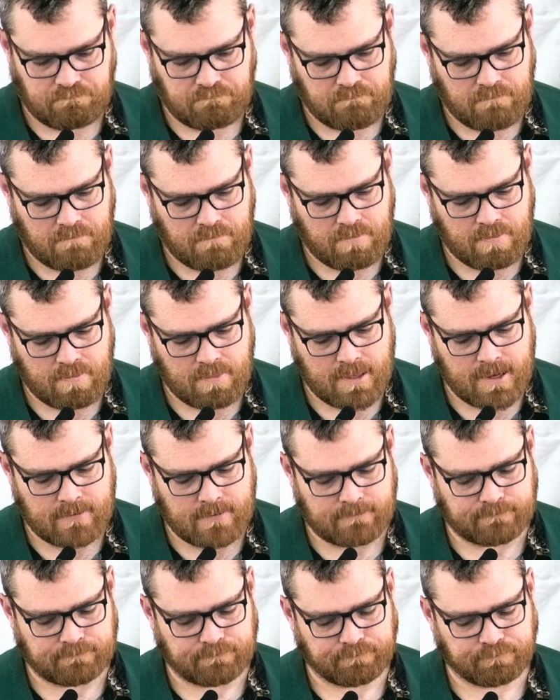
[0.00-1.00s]

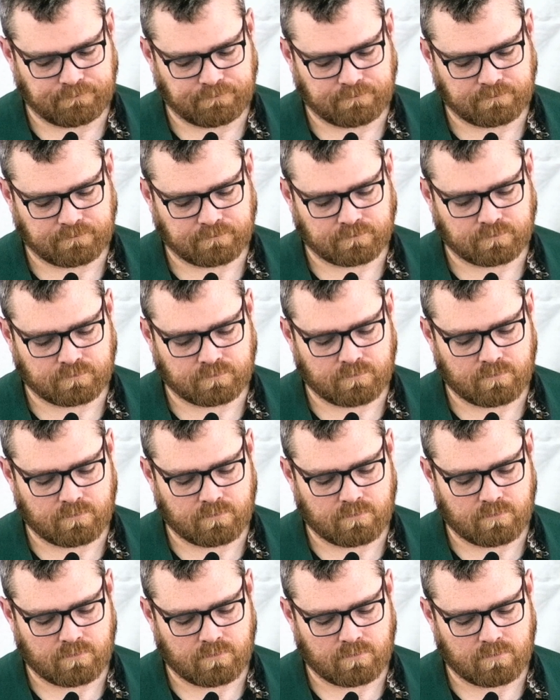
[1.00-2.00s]

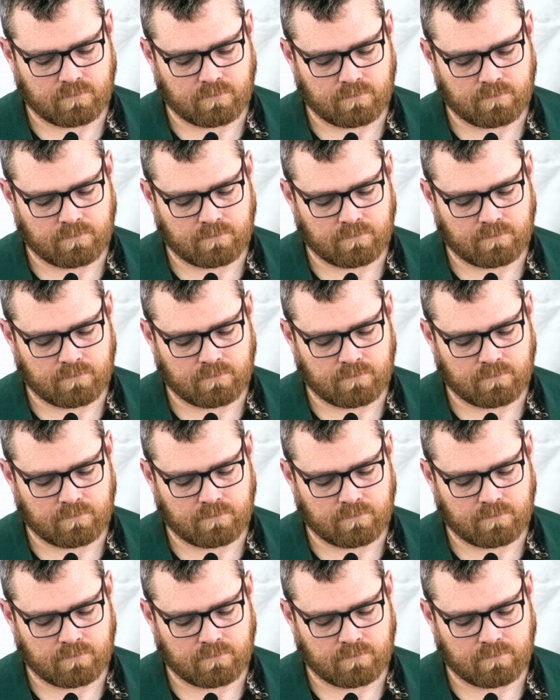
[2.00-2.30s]
(no one is talking)